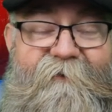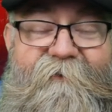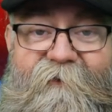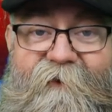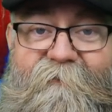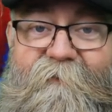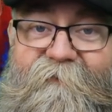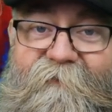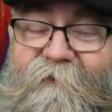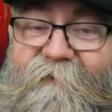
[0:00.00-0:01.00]
on them, but
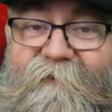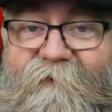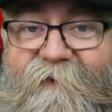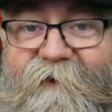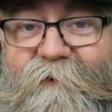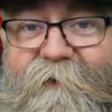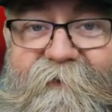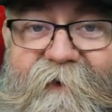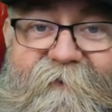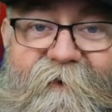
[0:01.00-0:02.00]
first I'm going to get that
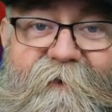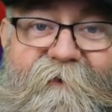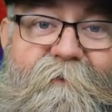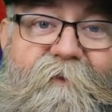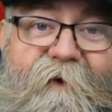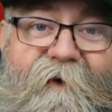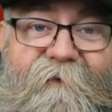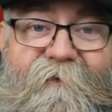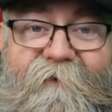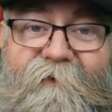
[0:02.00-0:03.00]
website, talk about the
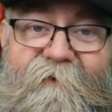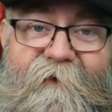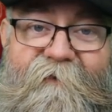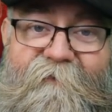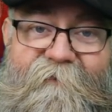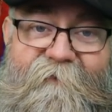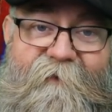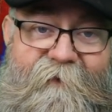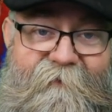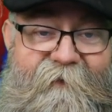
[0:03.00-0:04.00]
prices and ingredients
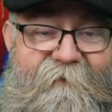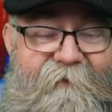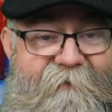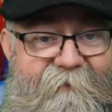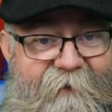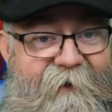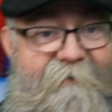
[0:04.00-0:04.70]
and things like that.